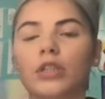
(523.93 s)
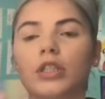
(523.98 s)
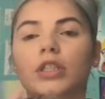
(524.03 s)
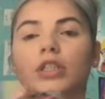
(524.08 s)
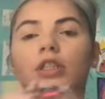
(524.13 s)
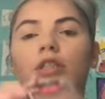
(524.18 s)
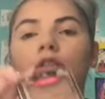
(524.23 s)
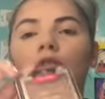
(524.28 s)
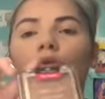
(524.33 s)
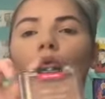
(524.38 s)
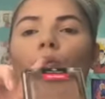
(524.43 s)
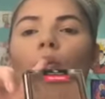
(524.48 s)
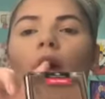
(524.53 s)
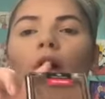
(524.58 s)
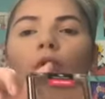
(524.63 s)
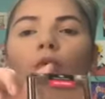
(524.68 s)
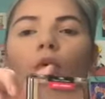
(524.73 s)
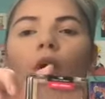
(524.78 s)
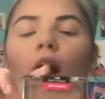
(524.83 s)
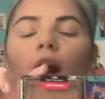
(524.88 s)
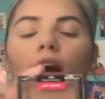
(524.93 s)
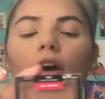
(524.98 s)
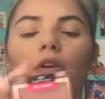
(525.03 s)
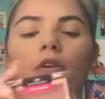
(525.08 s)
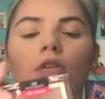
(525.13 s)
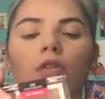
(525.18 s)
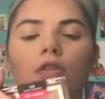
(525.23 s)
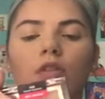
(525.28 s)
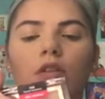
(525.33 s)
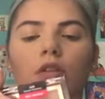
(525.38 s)
is Wet n
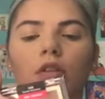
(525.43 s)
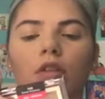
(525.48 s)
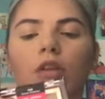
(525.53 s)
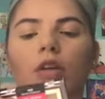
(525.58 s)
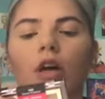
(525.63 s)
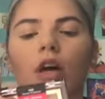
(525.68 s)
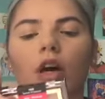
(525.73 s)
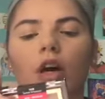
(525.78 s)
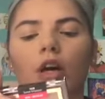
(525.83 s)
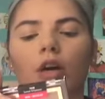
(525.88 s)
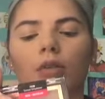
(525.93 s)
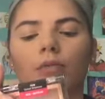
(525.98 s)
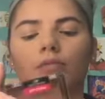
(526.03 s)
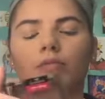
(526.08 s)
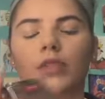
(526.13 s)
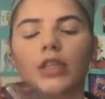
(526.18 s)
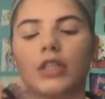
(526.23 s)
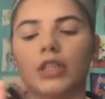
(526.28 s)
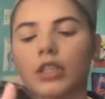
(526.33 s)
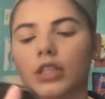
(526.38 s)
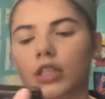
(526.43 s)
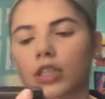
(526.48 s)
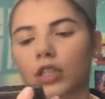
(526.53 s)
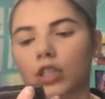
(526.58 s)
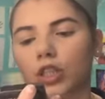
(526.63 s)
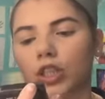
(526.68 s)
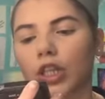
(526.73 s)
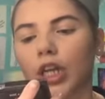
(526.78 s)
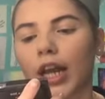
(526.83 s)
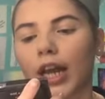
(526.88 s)
Wild. Um, this is in the
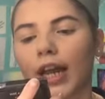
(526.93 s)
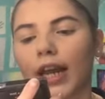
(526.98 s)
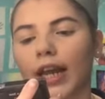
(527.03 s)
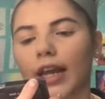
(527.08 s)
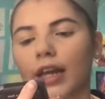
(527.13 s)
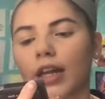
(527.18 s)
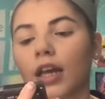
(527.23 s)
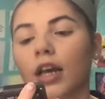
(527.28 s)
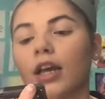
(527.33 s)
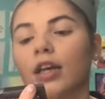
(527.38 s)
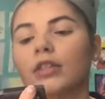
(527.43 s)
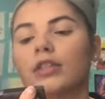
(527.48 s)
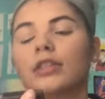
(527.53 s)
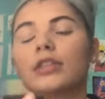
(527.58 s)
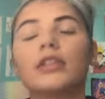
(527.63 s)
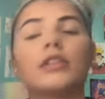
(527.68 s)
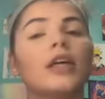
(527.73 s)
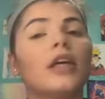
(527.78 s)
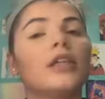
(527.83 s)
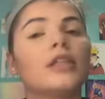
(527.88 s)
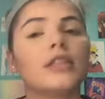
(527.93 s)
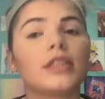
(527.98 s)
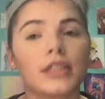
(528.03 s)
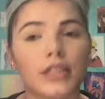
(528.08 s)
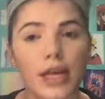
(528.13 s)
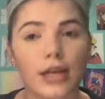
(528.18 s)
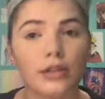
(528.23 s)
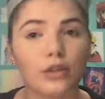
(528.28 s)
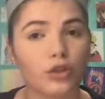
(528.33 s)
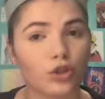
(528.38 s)
shade
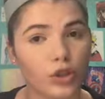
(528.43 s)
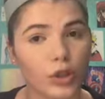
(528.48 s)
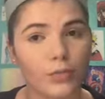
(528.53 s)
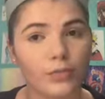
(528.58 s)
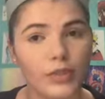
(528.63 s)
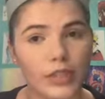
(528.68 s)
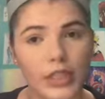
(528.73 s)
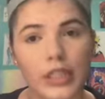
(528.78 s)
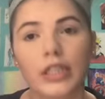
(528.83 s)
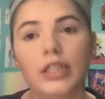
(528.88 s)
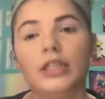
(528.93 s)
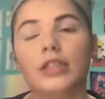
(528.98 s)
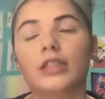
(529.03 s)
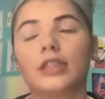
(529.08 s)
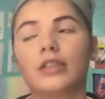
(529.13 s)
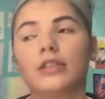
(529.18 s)
Sunset Strip Tease.